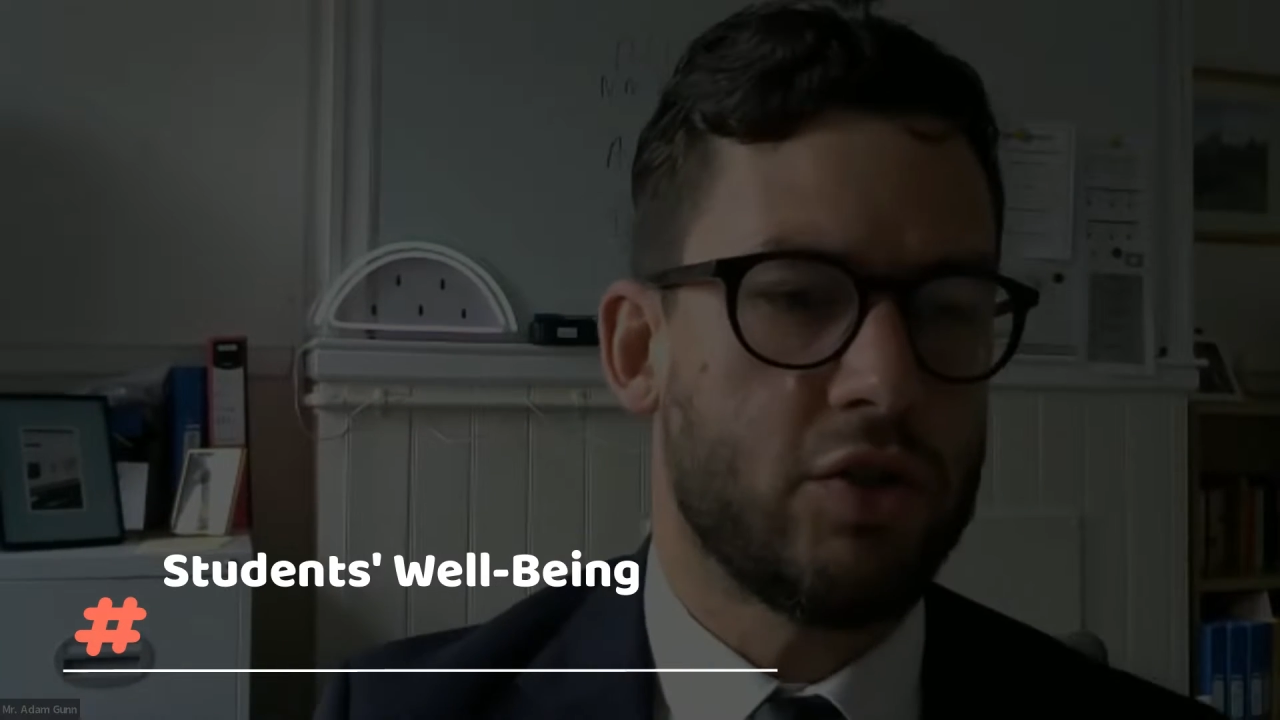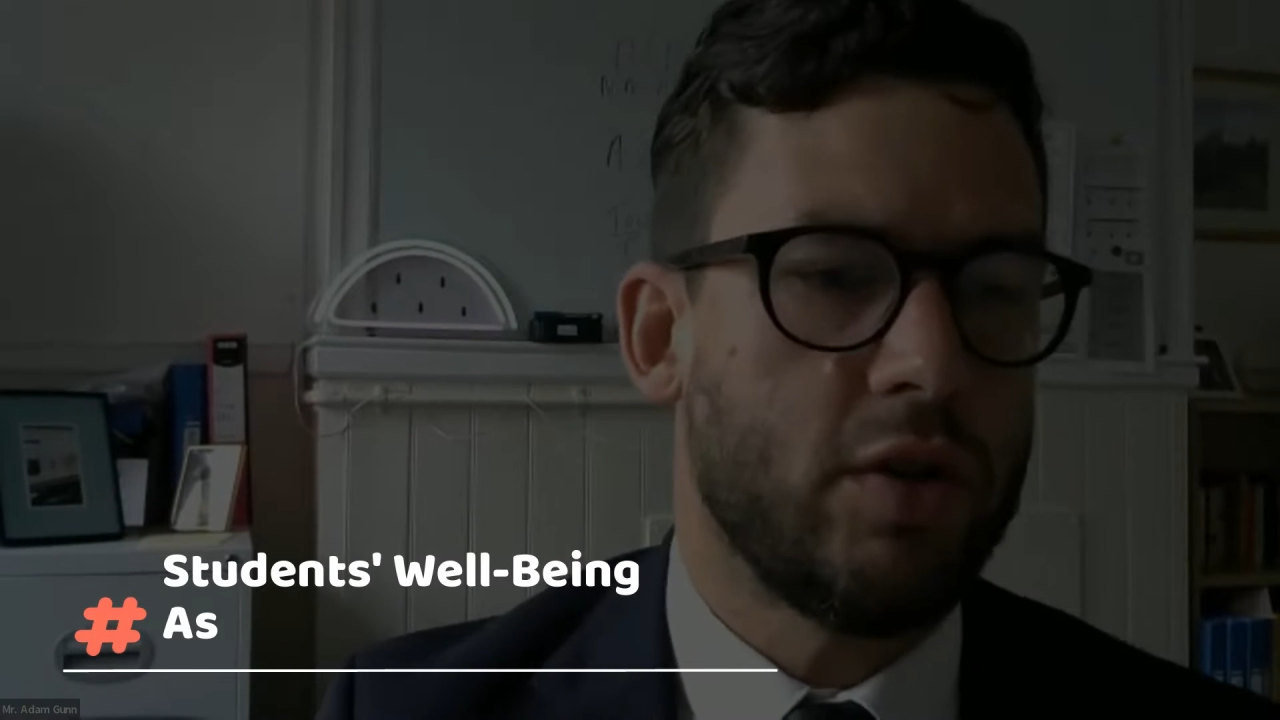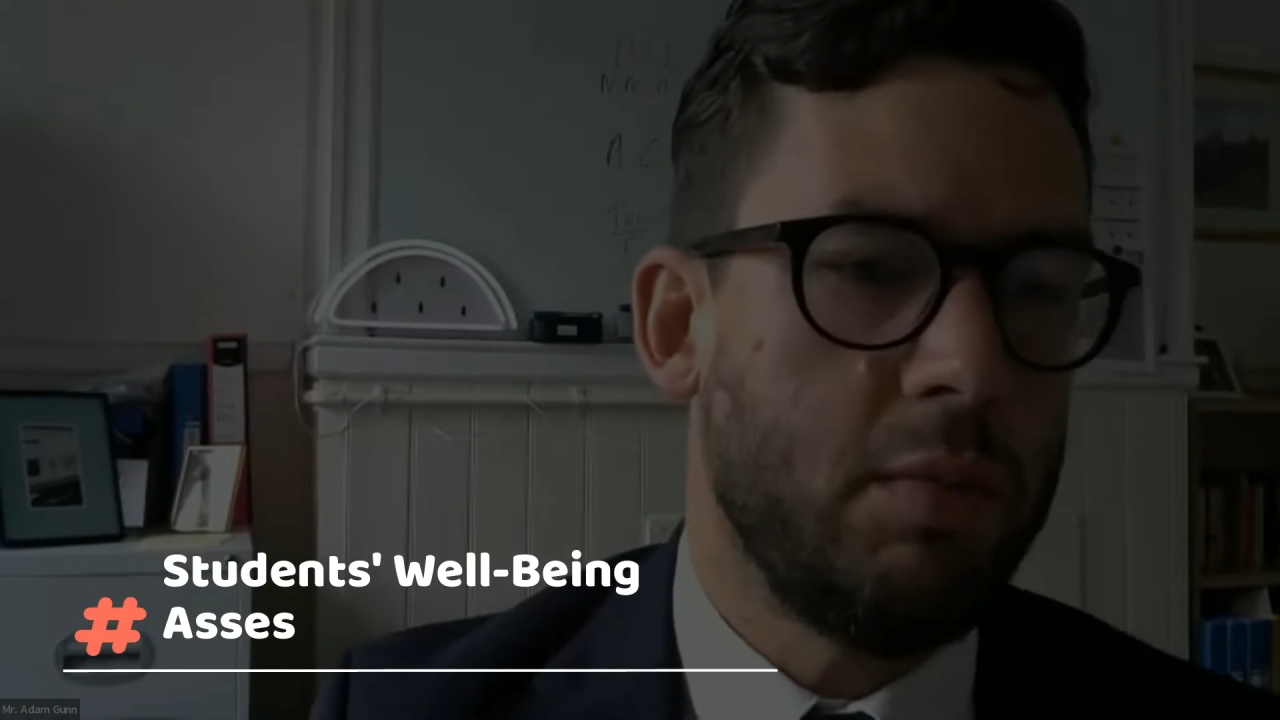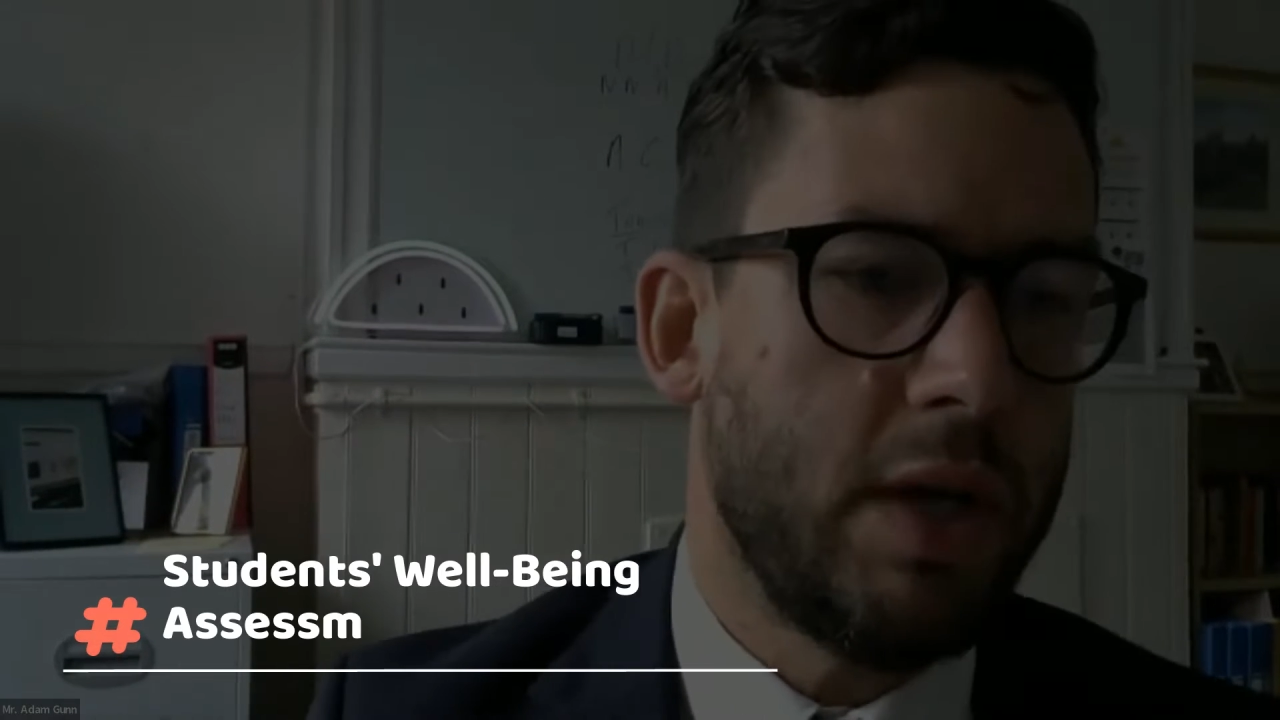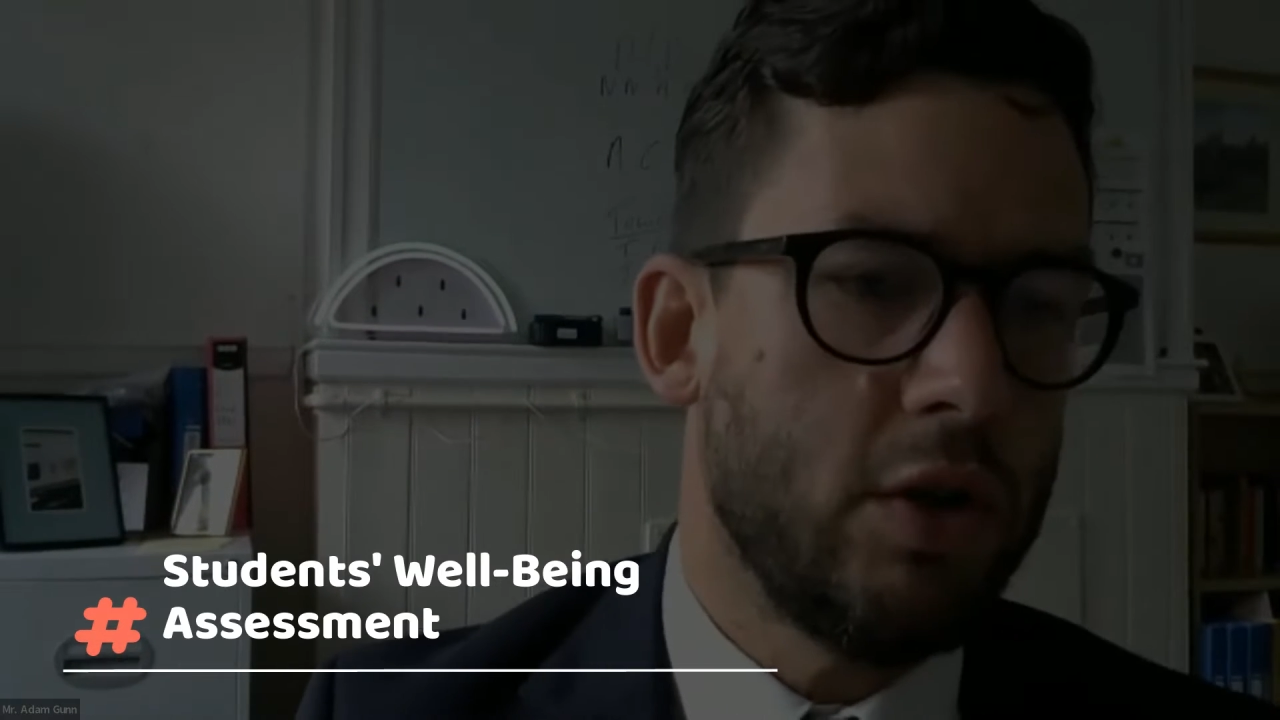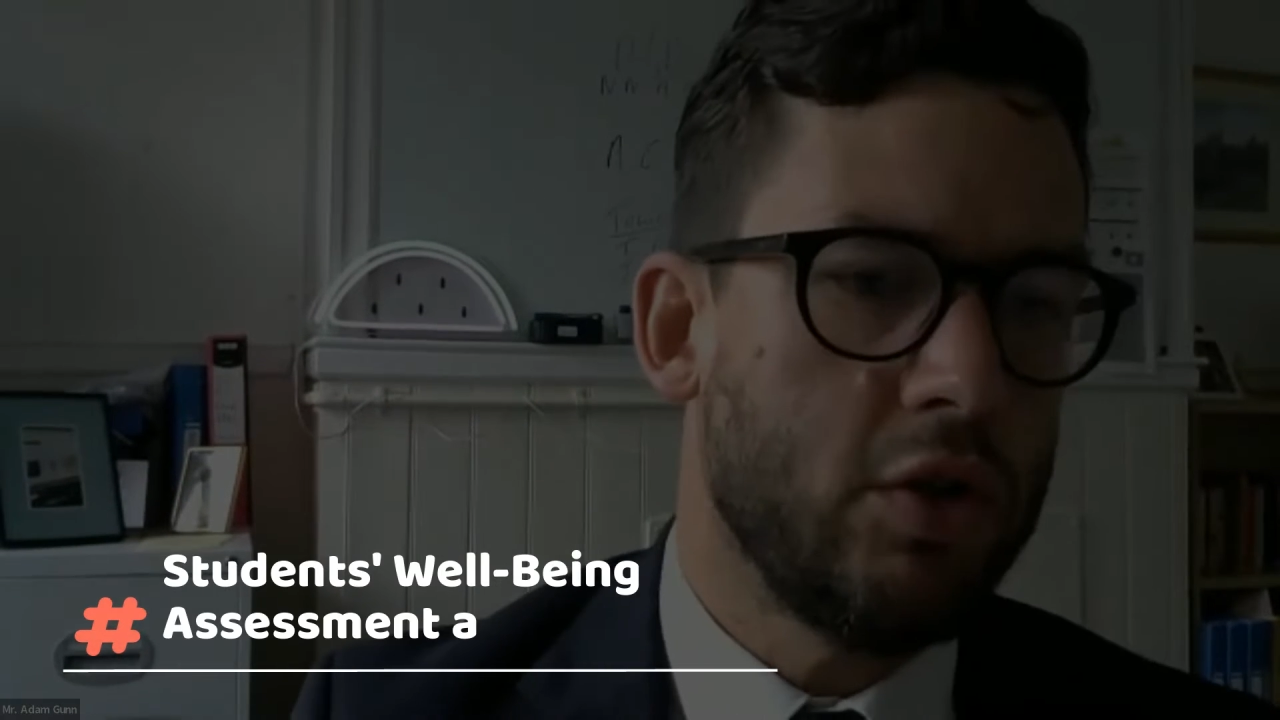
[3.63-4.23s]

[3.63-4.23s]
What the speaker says: extremely